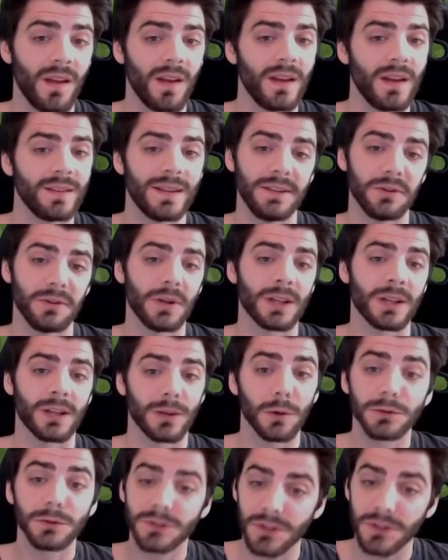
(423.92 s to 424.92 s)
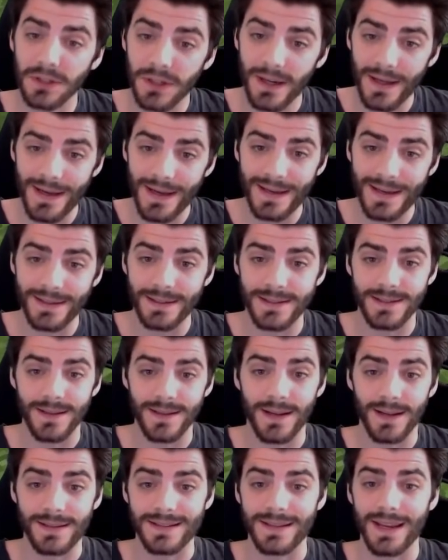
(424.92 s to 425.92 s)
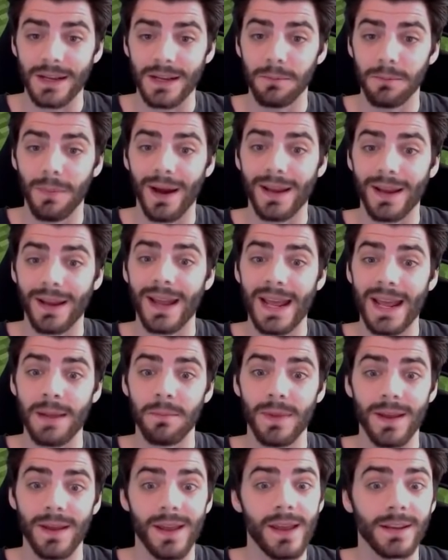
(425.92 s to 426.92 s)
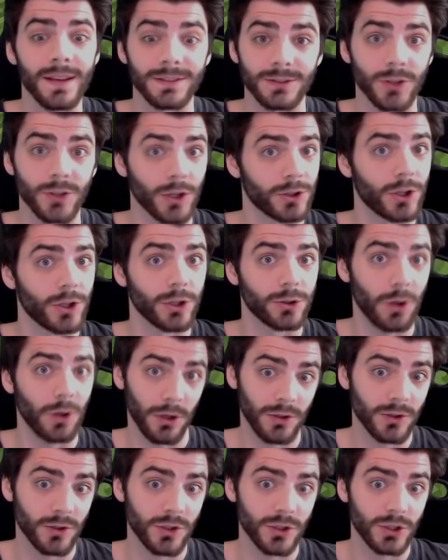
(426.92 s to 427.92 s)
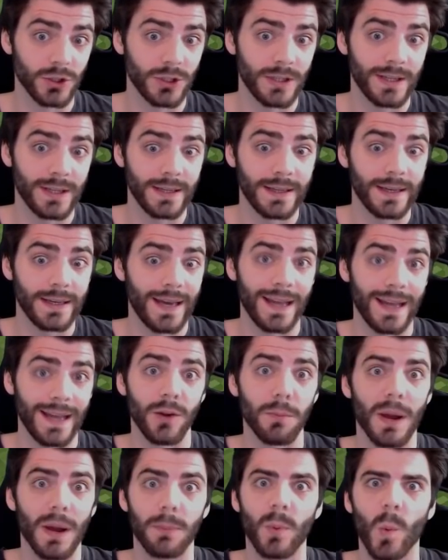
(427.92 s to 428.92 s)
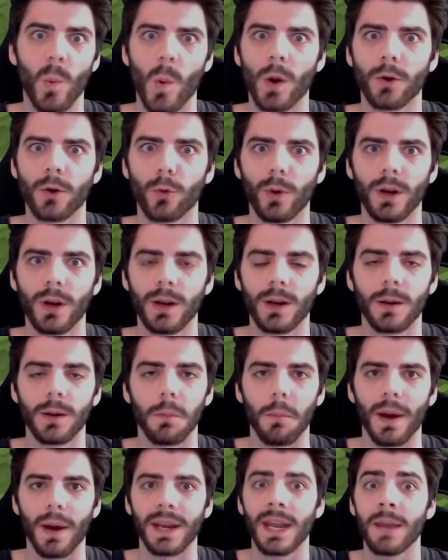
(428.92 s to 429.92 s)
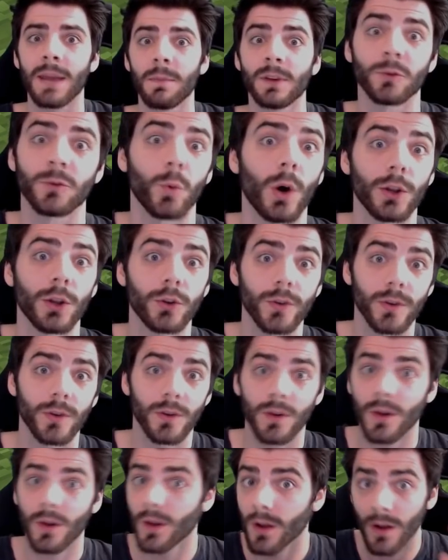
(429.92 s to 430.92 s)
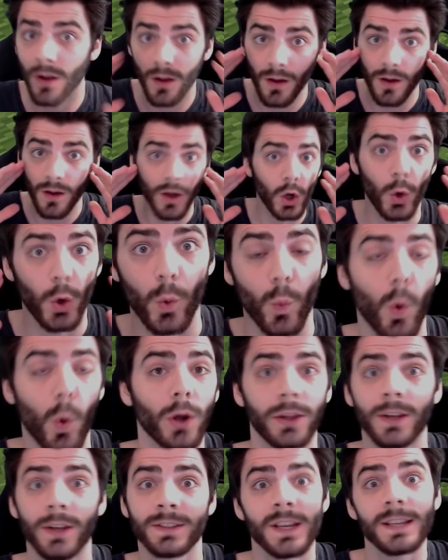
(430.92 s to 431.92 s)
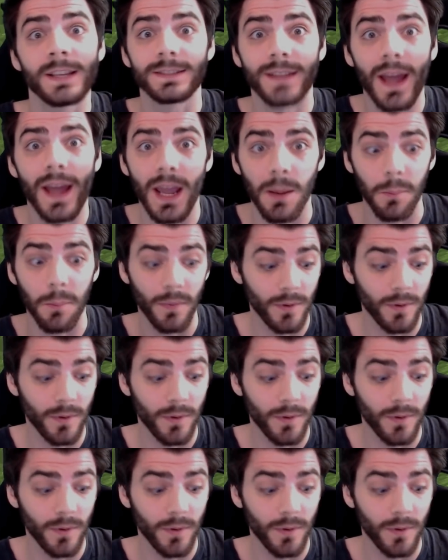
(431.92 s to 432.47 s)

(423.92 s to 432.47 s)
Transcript: Then you get closer and it starts saying my name is And you might be wondering, my name is what? What is his name?